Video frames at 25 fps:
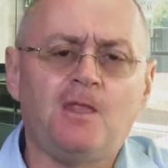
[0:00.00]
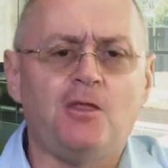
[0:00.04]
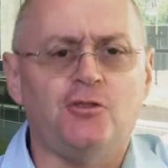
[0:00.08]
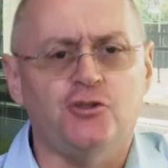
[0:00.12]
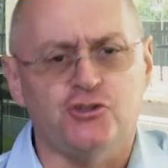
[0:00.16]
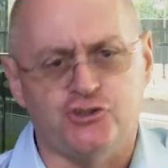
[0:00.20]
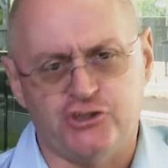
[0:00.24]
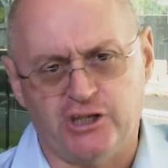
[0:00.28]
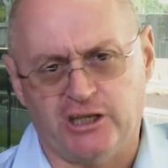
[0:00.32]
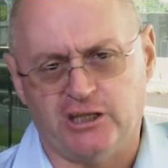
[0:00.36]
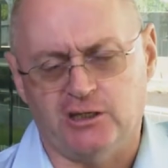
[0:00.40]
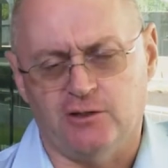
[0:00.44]

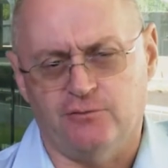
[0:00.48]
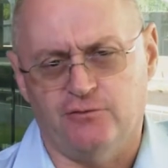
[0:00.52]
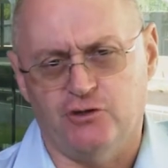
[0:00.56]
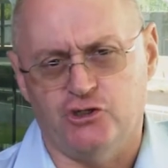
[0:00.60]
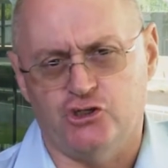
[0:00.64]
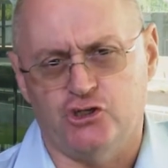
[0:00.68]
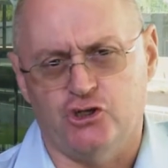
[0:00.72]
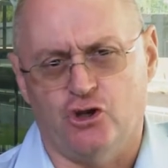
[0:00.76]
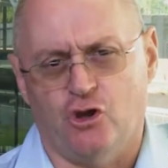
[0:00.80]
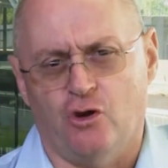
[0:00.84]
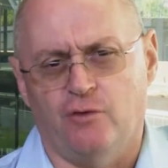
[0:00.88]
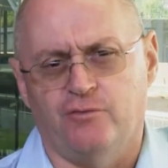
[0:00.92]
The second
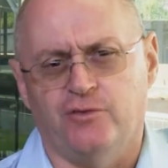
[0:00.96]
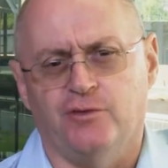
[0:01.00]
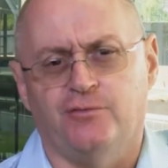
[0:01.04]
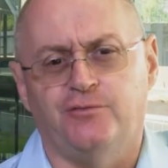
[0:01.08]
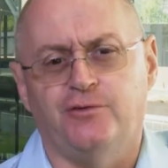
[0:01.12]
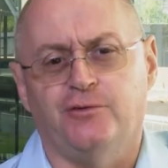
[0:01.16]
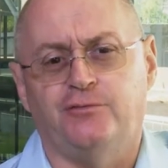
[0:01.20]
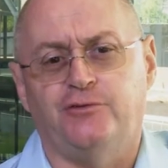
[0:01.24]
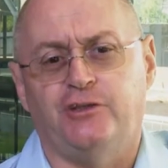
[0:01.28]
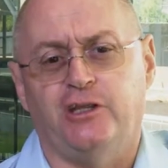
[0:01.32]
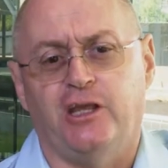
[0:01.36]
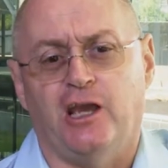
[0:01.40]
division of the
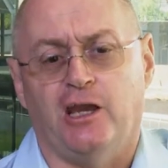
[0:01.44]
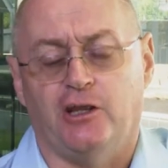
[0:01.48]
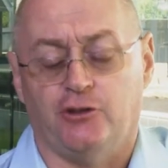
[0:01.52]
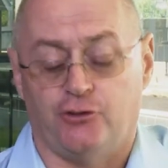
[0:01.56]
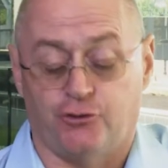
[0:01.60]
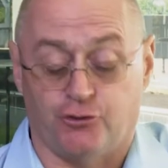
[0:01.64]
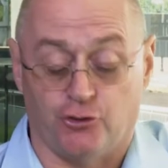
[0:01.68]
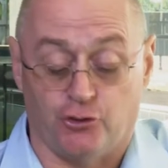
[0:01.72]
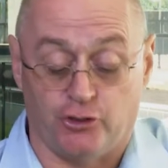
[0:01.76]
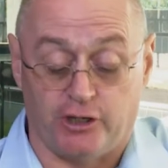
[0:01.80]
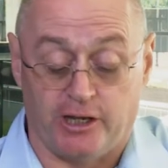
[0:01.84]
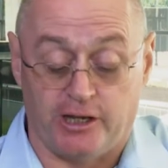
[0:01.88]
58
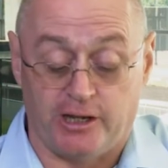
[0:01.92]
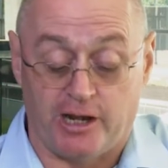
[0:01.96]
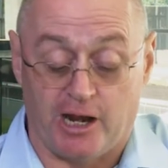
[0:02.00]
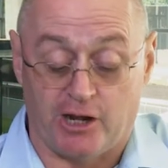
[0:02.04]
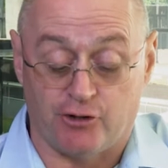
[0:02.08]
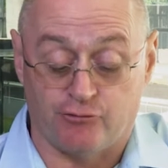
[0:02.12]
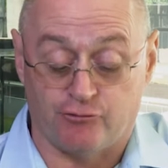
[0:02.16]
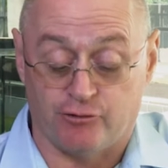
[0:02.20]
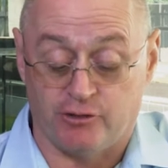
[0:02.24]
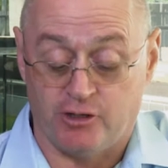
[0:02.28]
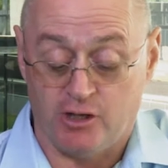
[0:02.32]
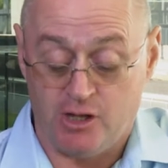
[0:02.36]

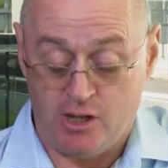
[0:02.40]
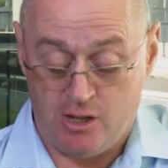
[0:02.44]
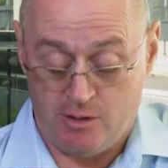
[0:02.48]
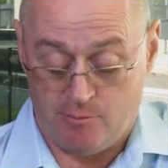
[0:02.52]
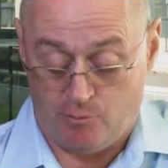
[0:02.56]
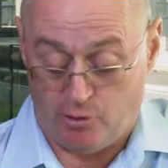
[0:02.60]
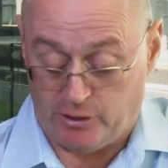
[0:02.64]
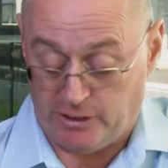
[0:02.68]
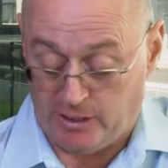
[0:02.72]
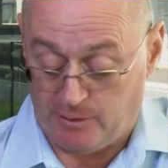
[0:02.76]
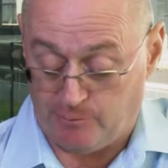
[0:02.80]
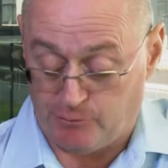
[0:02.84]
1300.
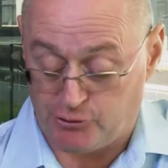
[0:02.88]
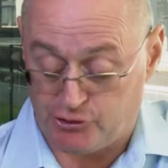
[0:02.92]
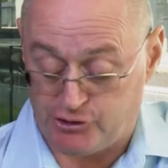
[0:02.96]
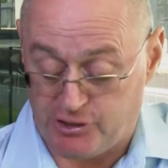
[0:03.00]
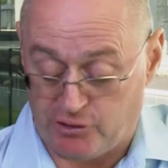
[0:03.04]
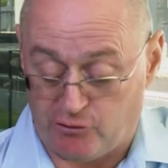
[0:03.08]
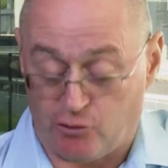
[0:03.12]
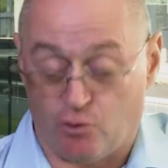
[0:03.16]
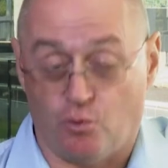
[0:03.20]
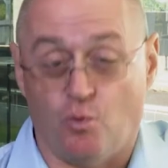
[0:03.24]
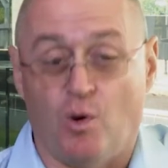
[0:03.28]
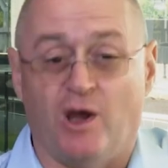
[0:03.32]
My numbers
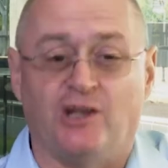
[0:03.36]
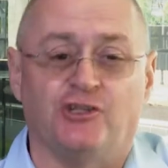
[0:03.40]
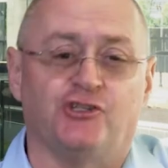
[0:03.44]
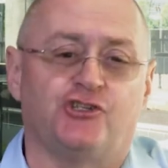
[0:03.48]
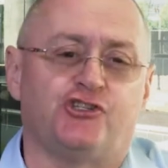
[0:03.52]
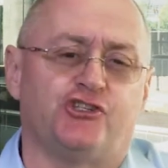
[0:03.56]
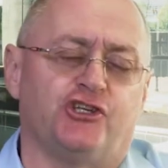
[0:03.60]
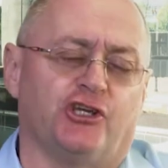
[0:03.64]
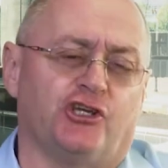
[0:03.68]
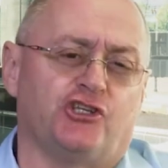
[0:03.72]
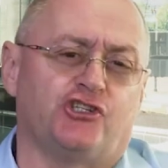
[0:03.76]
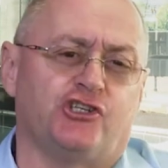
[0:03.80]
here are 1,
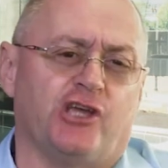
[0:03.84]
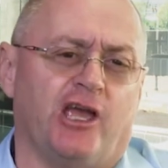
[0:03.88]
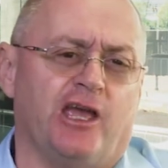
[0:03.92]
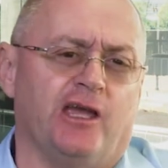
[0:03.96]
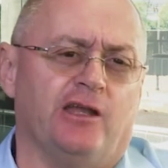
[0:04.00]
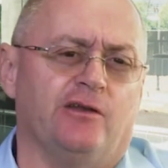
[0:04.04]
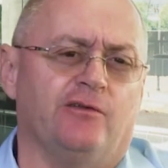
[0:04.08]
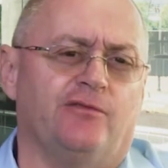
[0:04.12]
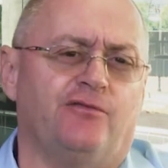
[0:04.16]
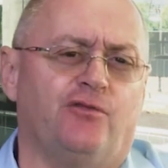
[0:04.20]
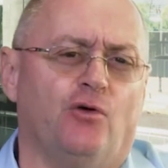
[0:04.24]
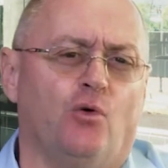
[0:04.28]
6,
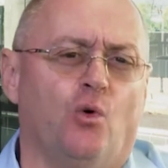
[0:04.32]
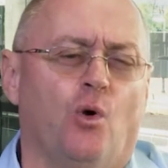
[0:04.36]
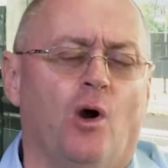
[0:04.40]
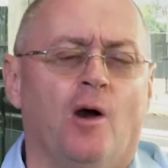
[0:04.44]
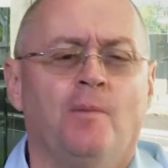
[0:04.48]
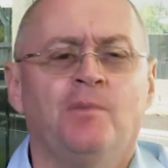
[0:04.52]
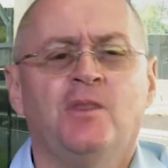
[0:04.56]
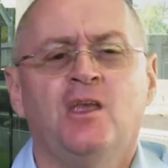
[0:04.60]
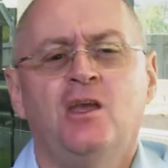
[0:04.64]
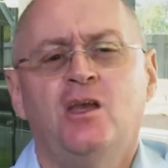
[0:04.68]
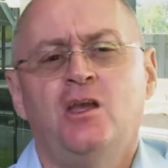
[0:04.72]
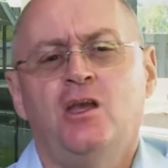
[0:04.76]
and 4.